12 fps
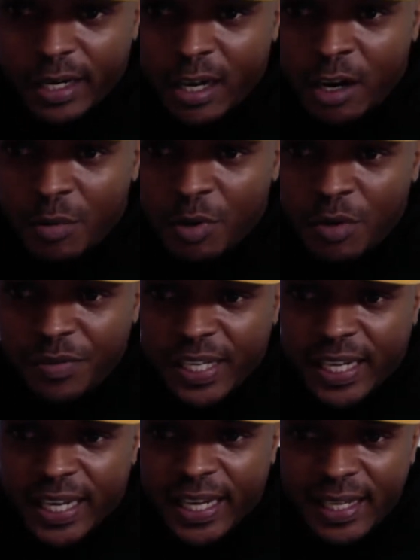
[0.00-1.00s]
you go, moving
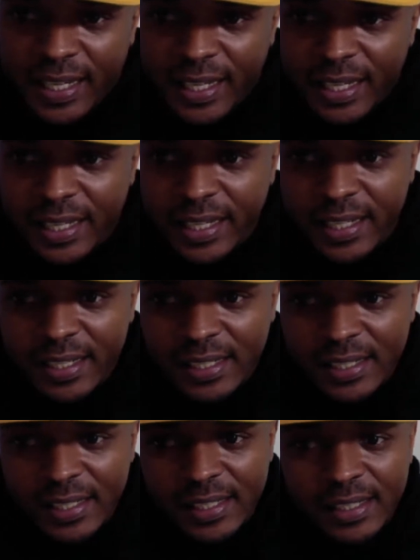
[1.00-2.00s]
again.
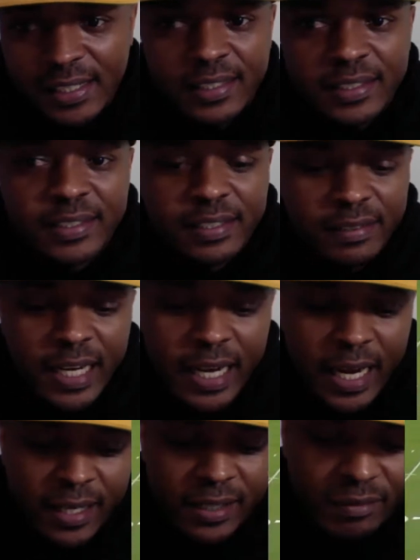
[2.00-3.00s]

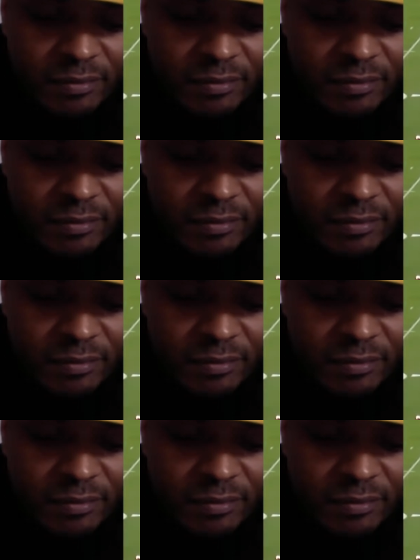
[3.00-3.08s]
Okay.